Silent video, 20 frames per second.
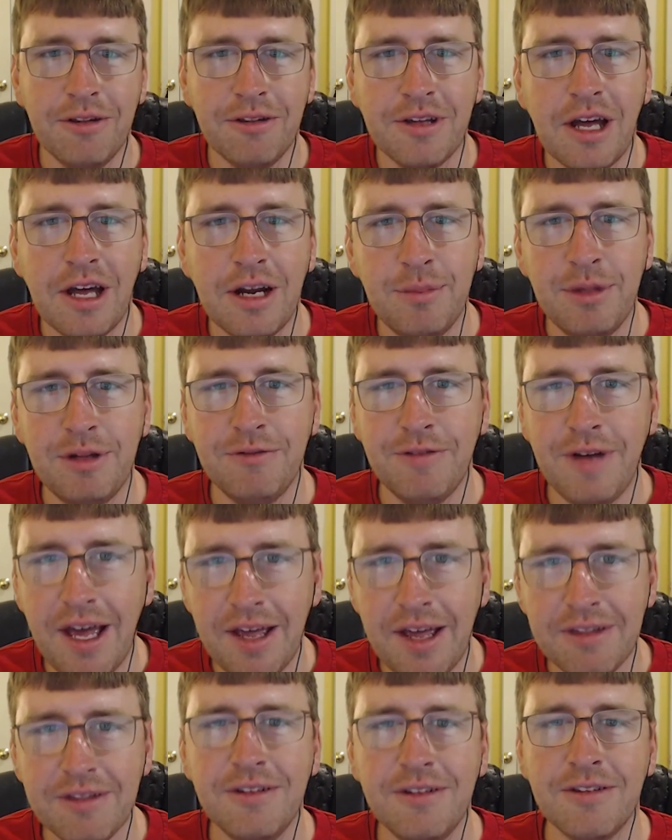It's got to be
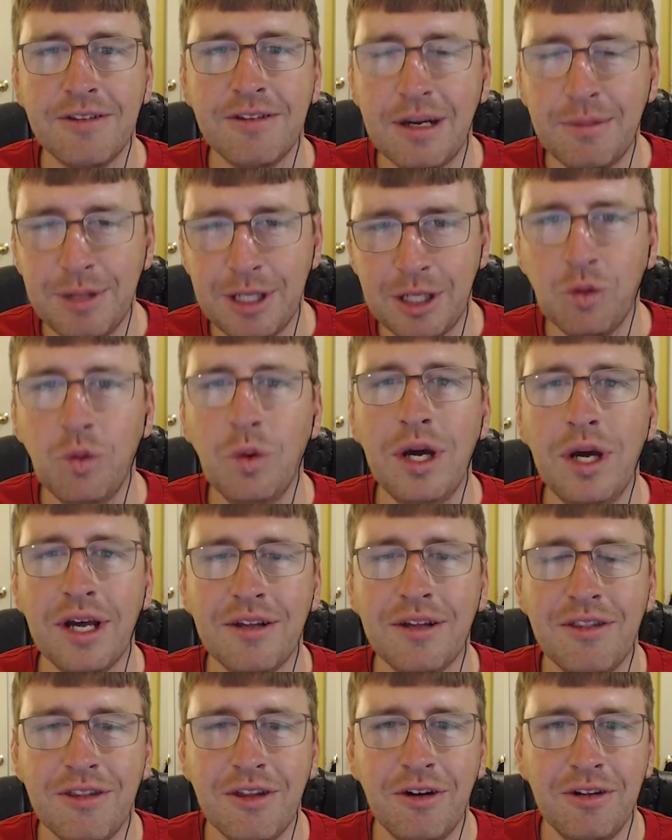fast and it's got to be
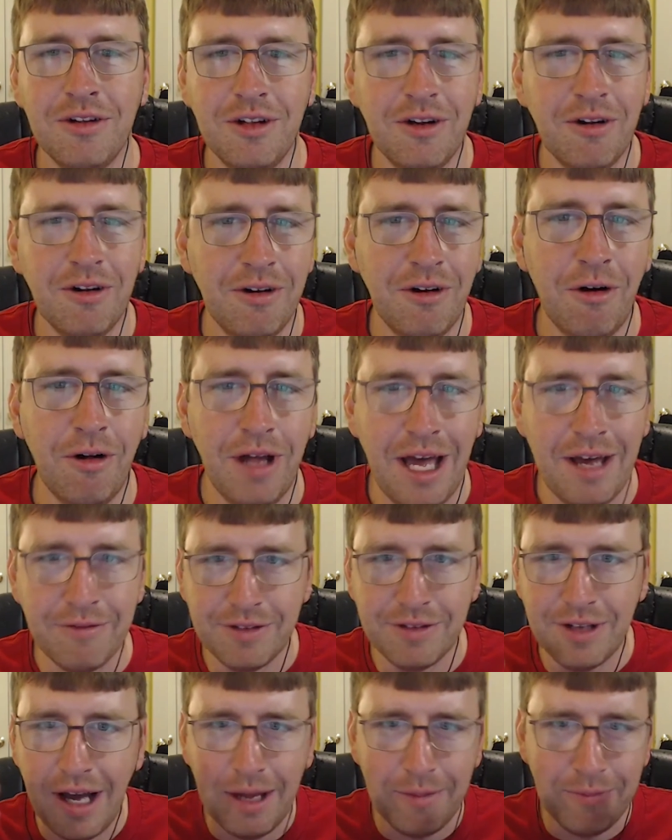quick, so you don't all
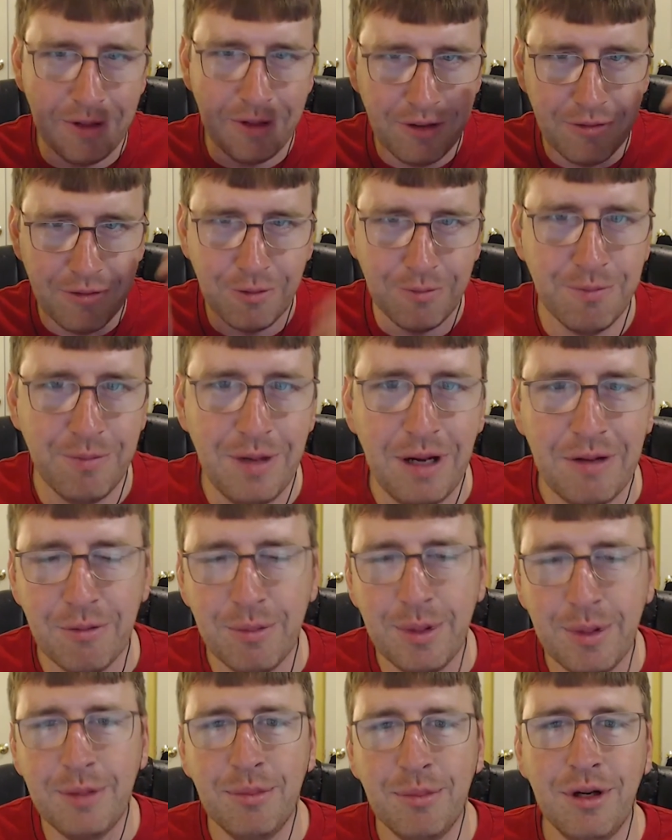have time to
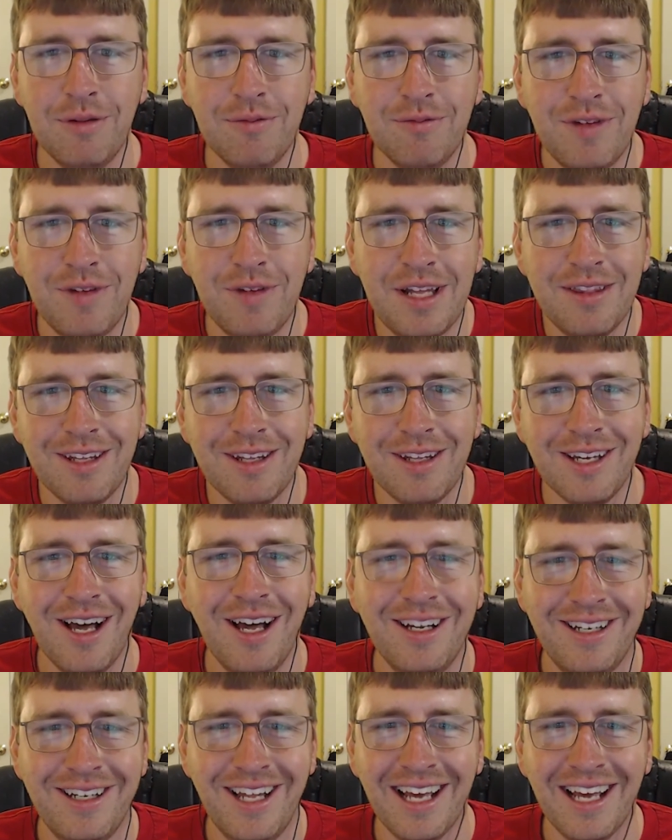everybody put in fancy
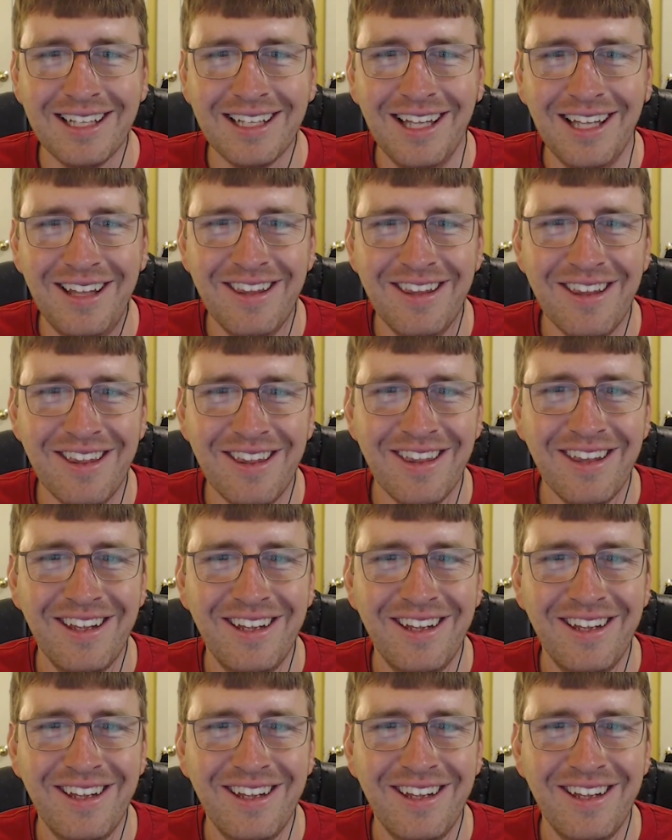contact lenses.